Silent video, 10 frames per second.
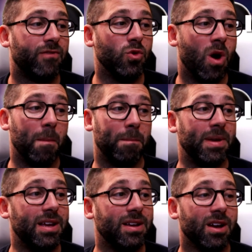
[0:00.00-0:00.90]
If you want
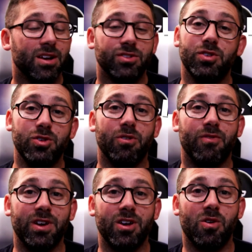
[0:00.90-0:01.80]
me to do a
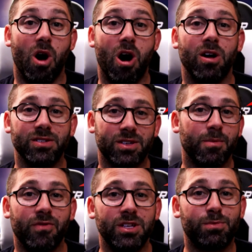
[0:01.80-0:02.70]
video on
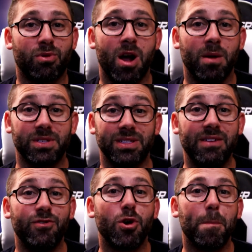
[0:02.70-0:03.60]
some of these prompts,
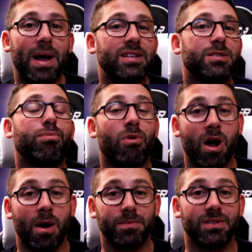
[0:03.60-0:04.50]
leave your best
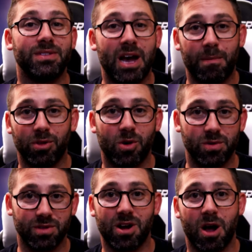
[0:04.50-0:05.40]
prompt down below
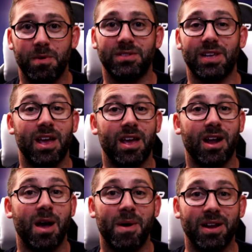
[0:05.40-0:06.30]
in the comments, and
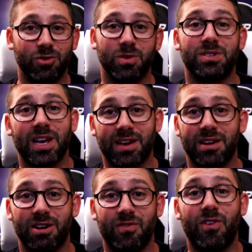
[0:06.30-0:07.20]
I might do a
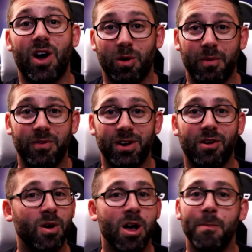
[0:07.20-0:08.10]
secondary follow-up
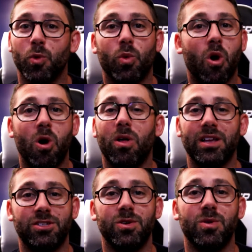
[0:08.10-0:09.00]
video where all
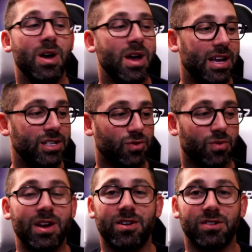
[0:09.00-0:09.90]
I do is
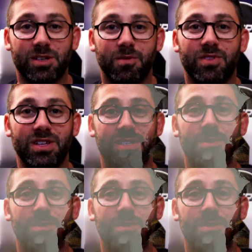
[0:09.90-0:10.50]
render some of these